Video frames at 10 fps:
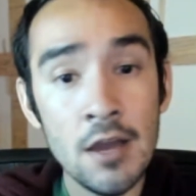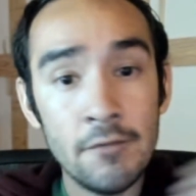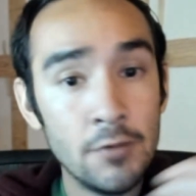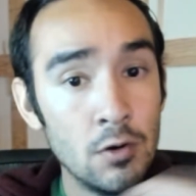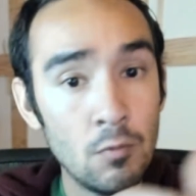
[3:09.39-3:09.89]

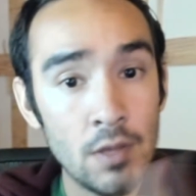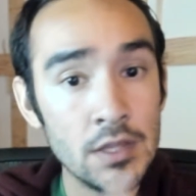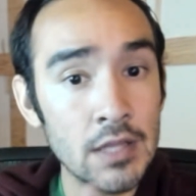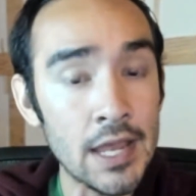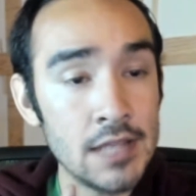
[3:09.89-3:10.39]
for when
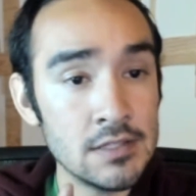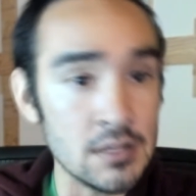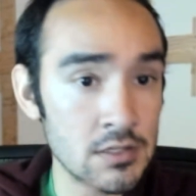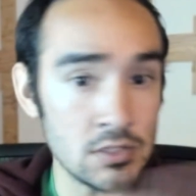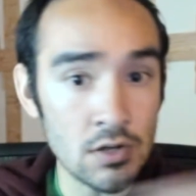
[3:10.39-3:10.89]
the lanes
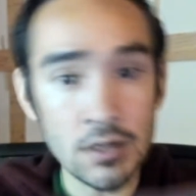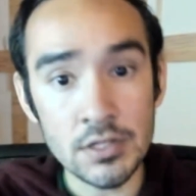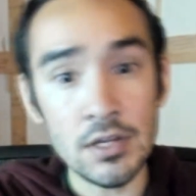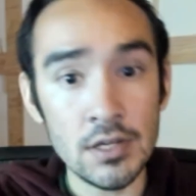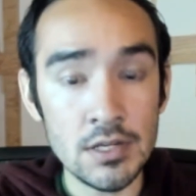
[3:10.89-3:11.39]
start
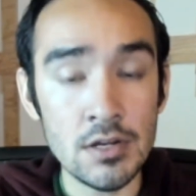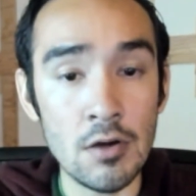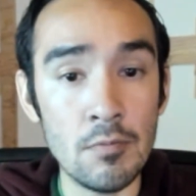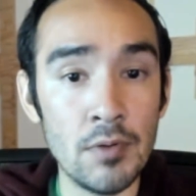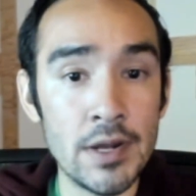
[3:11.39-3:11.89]

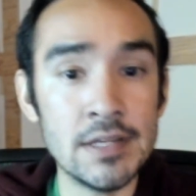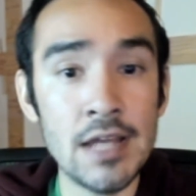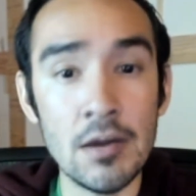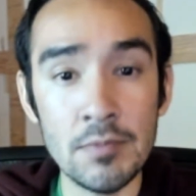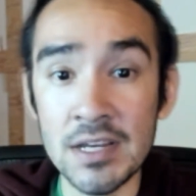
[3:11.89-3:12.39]
to, break down?